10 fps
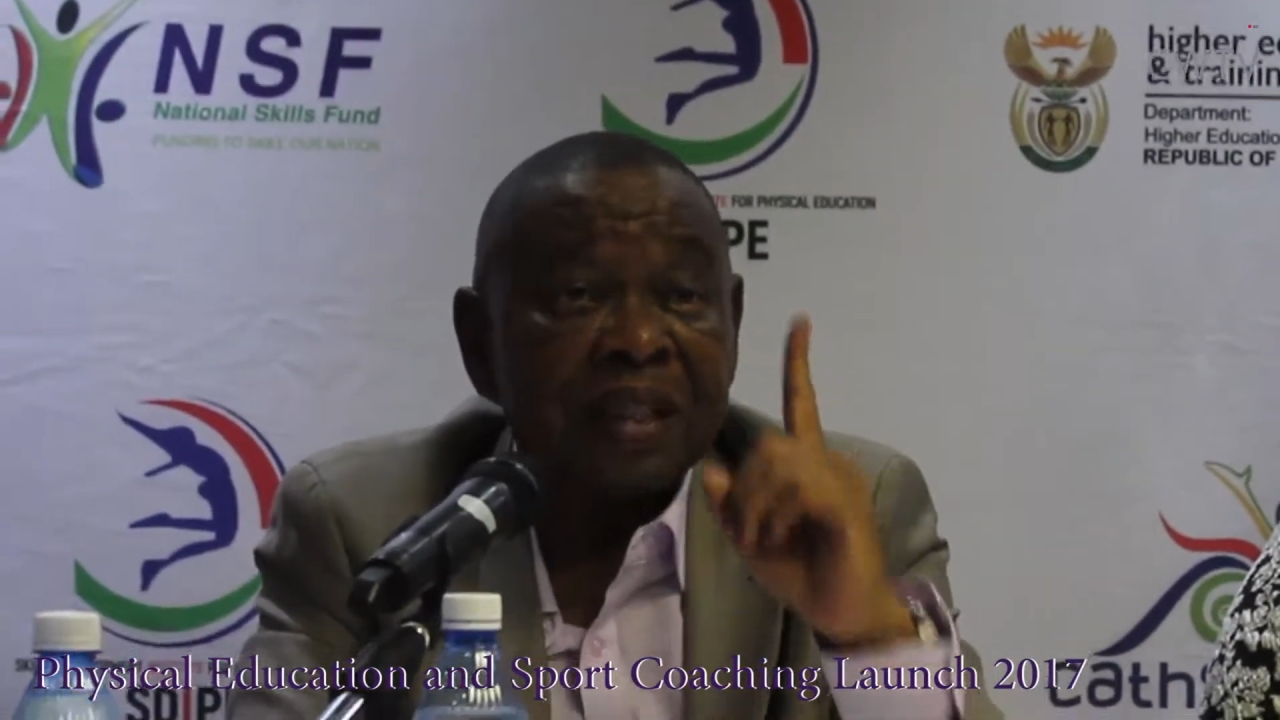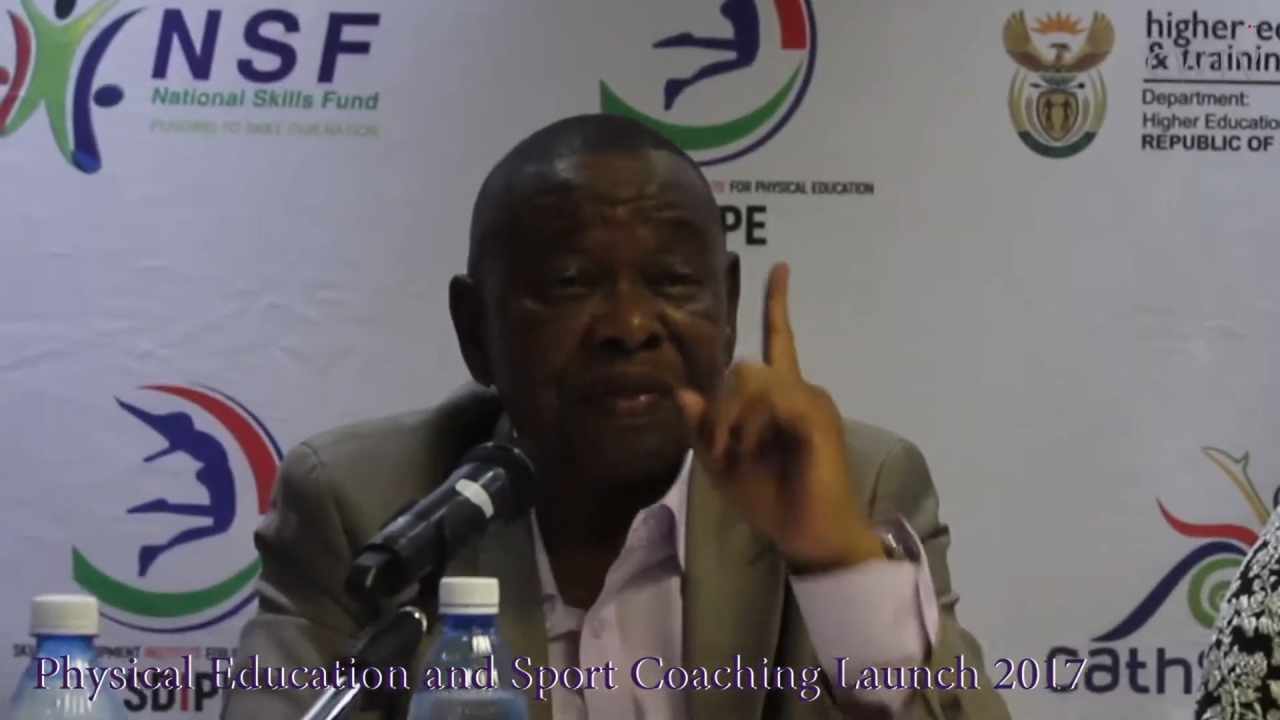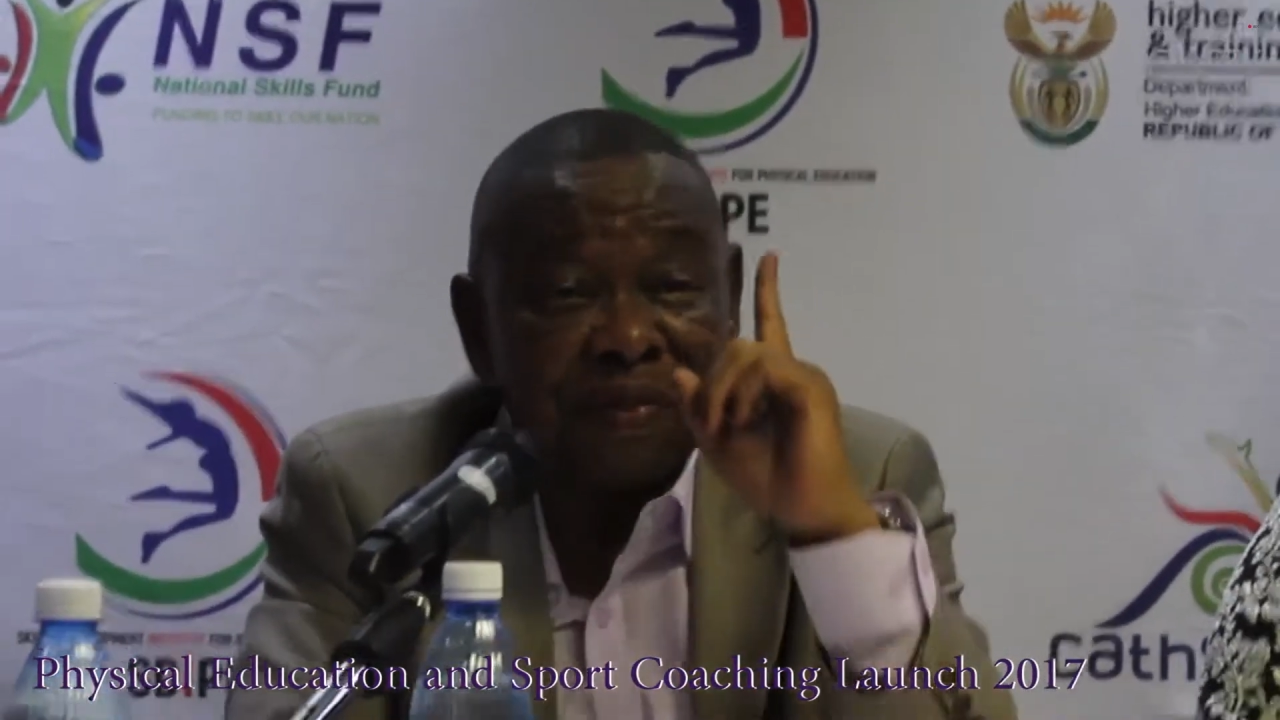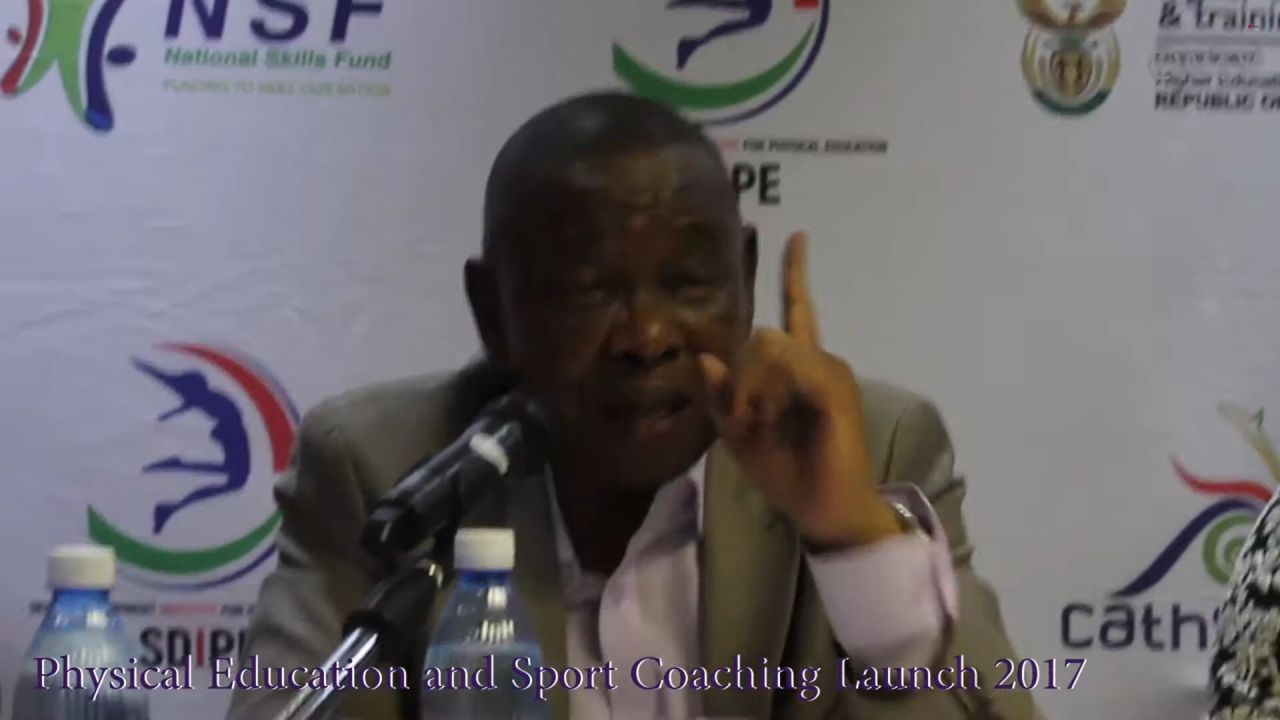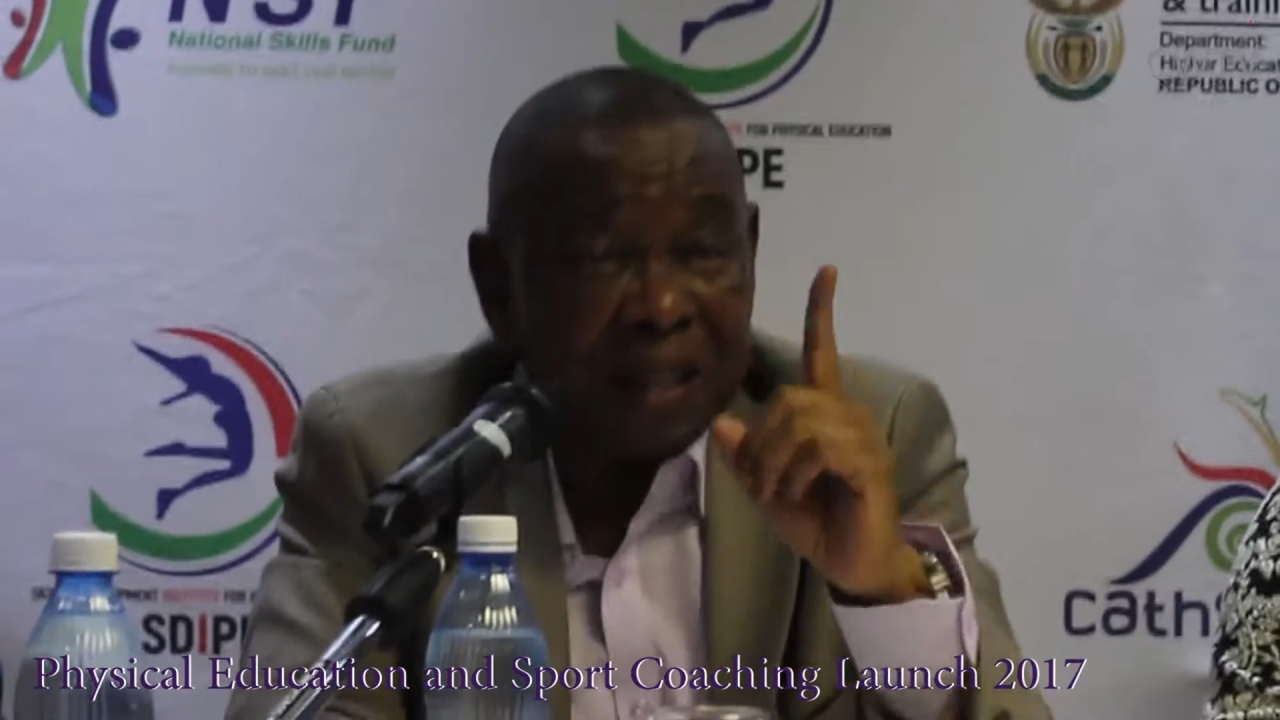
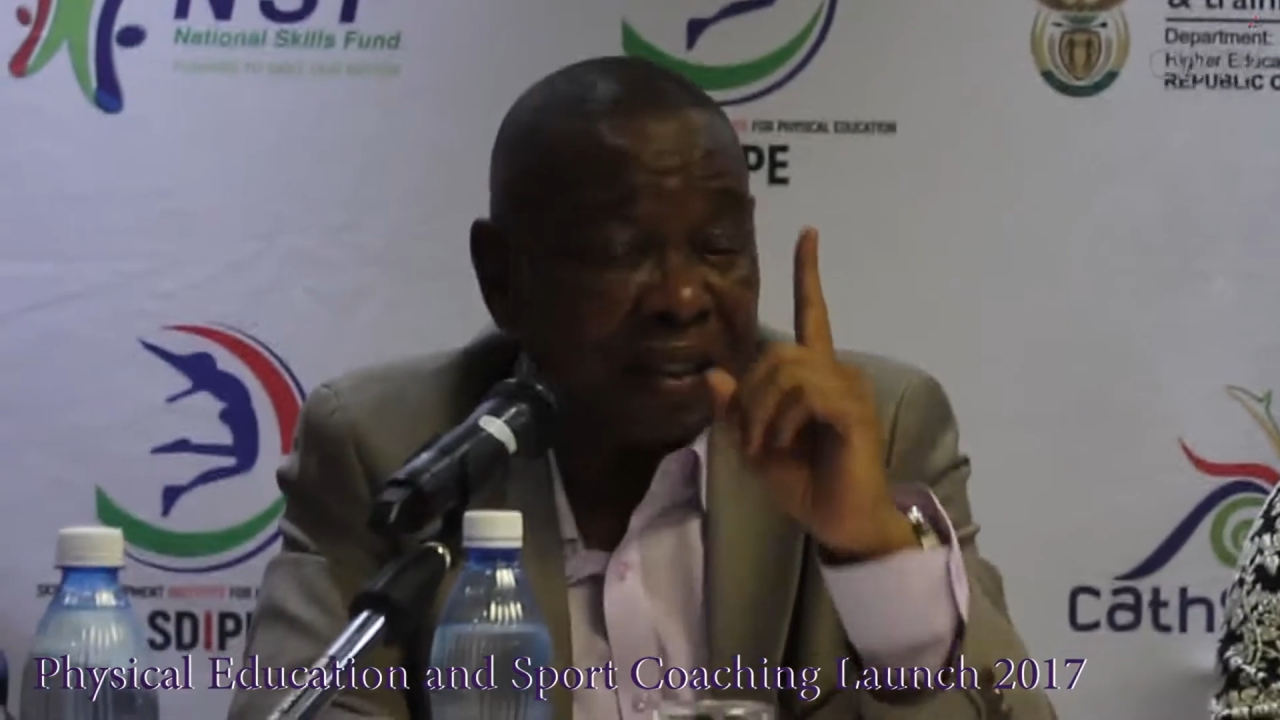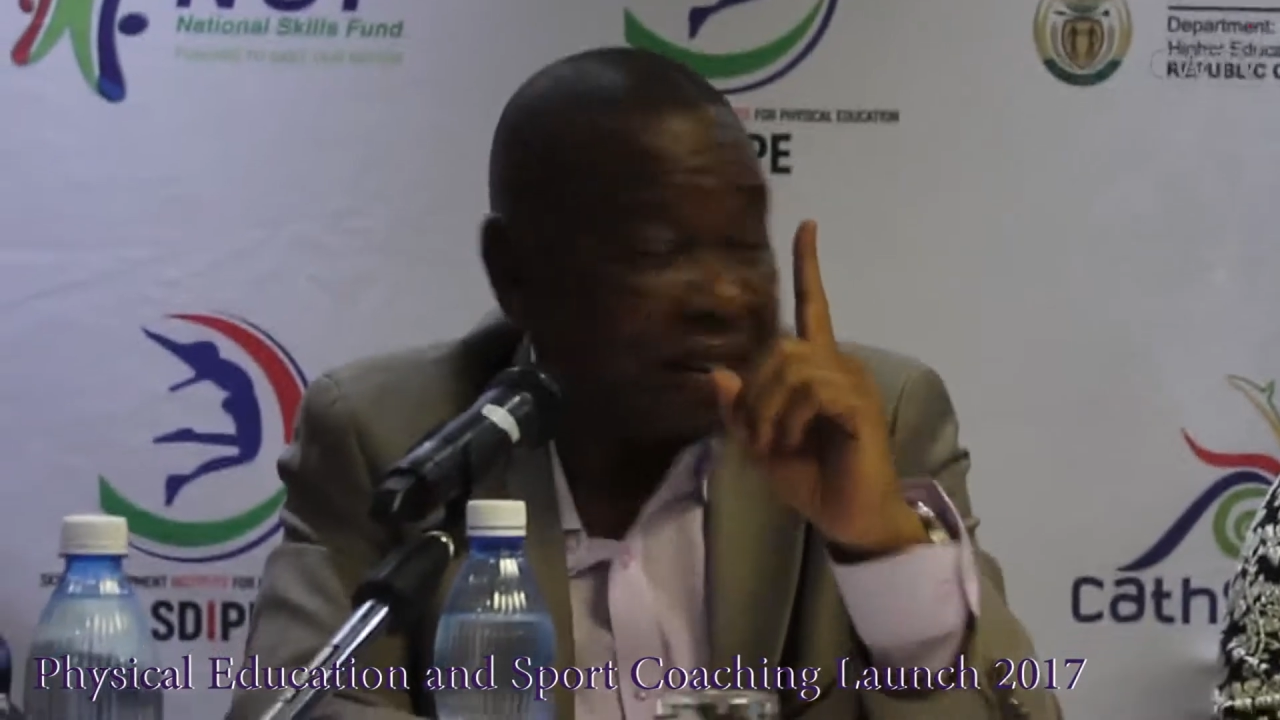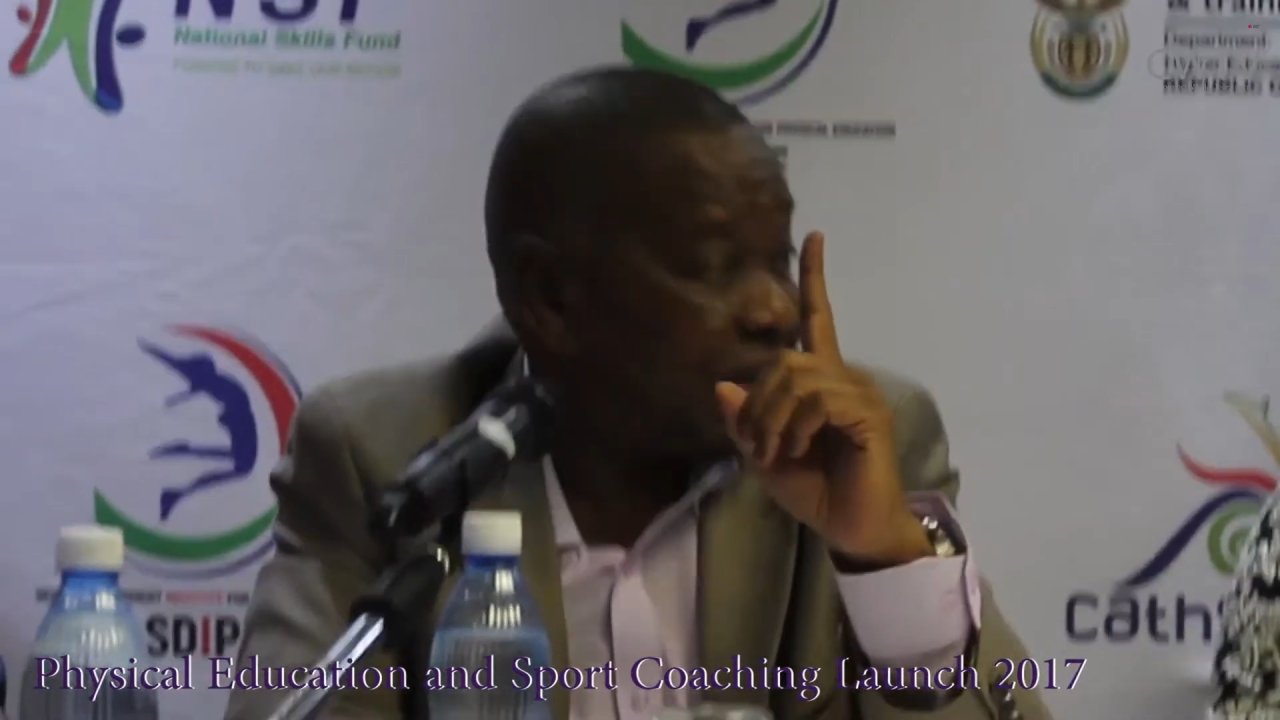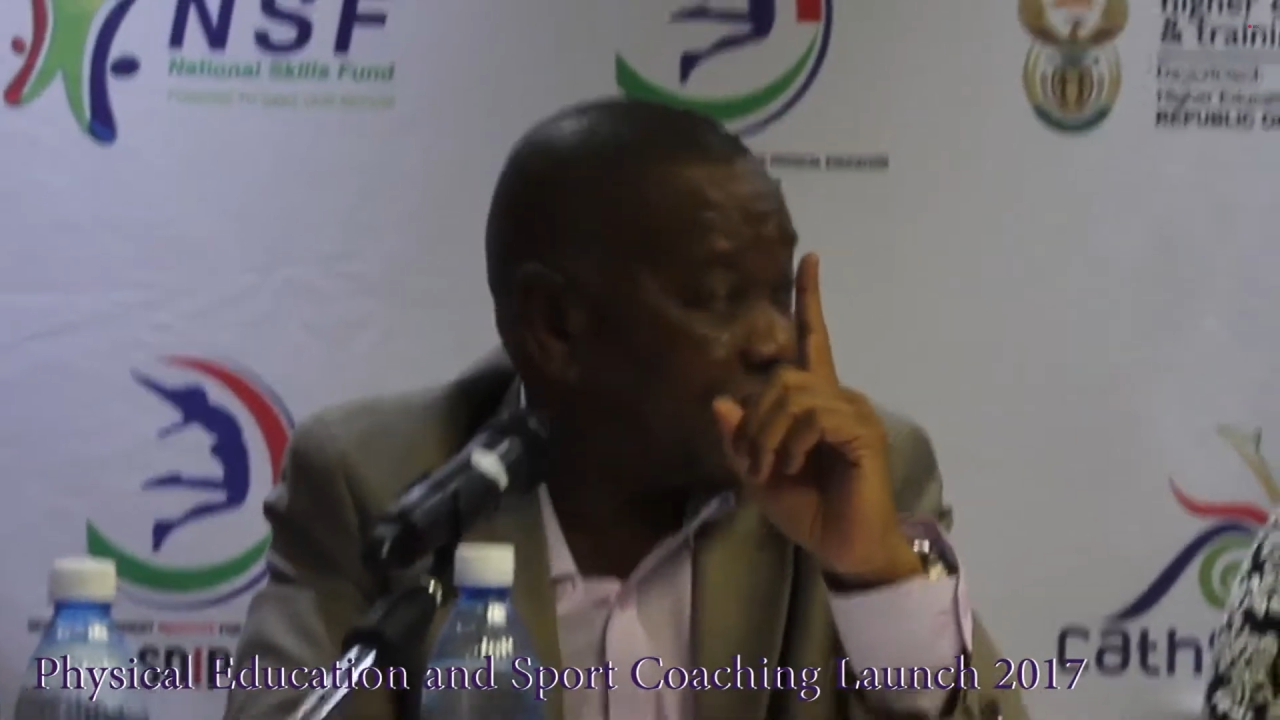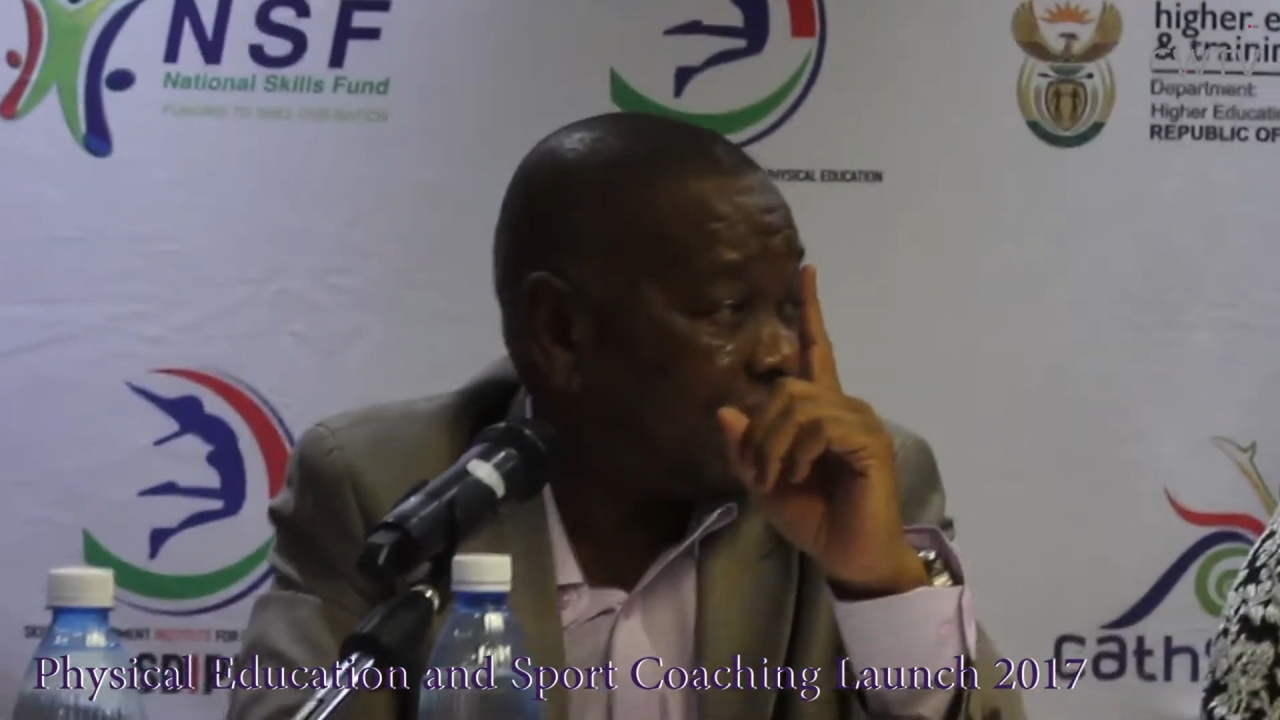finals.